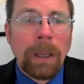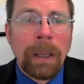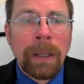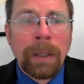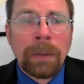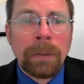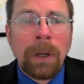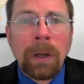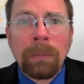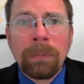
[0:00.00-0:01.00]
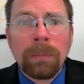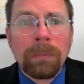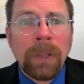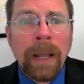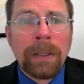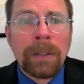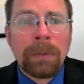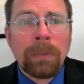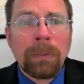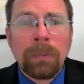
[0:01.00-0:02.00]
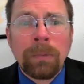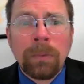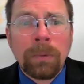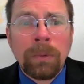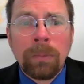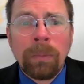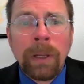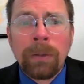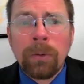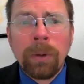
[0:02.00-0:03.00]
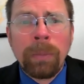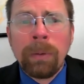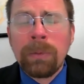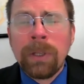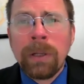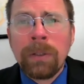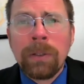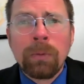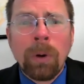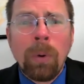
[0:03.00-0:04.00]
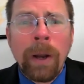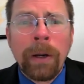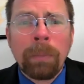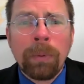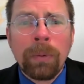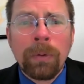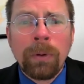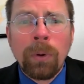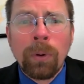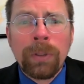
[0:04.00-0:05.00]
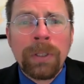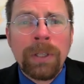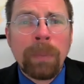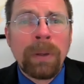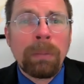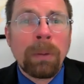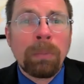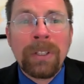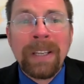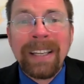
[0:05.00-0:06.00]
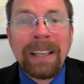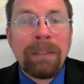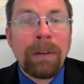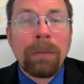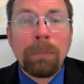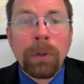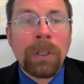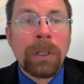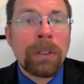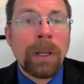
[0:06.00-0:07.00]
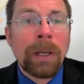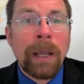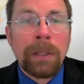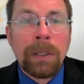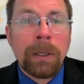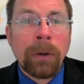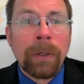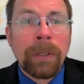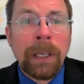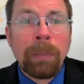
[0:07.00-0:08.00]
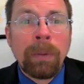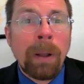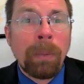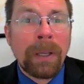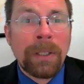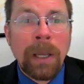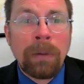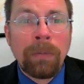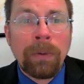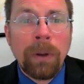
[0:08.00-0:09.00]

And last, mandatory minimum sentences require courts to send people to prison, even if prison is unnecessary to keep the public safe,